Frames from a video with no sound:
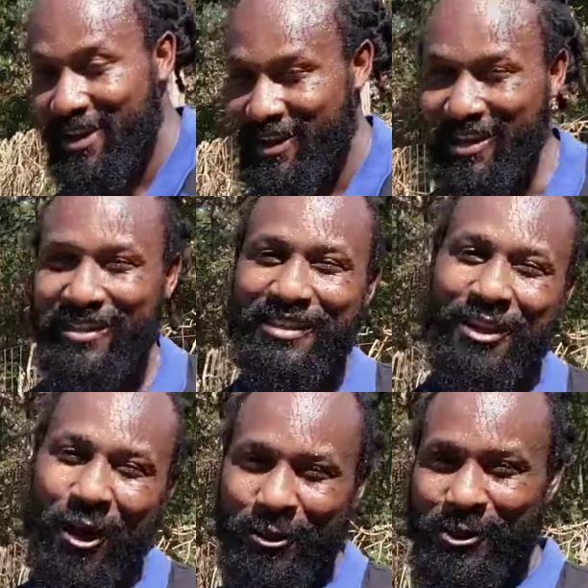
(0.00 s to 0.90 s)
this is
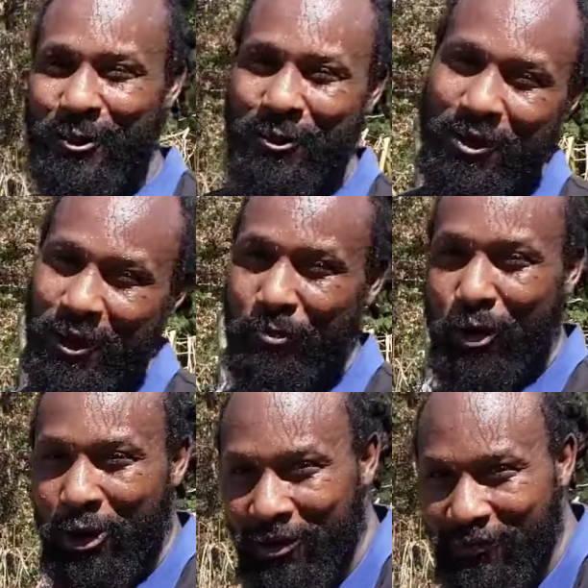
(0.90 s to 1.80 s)
also a
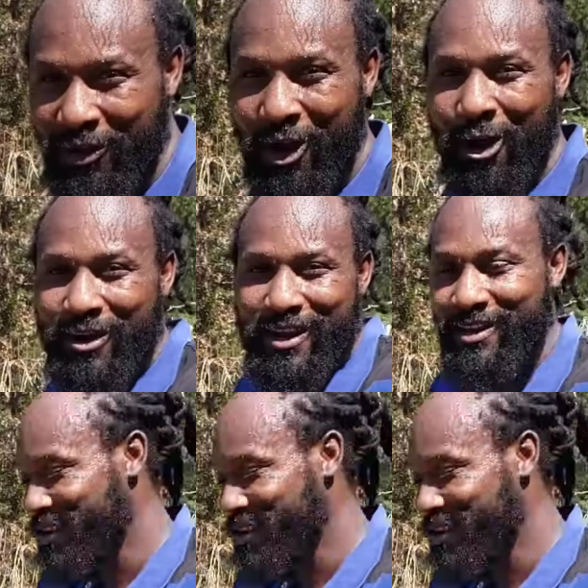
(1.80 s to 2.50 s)
part of the gardening,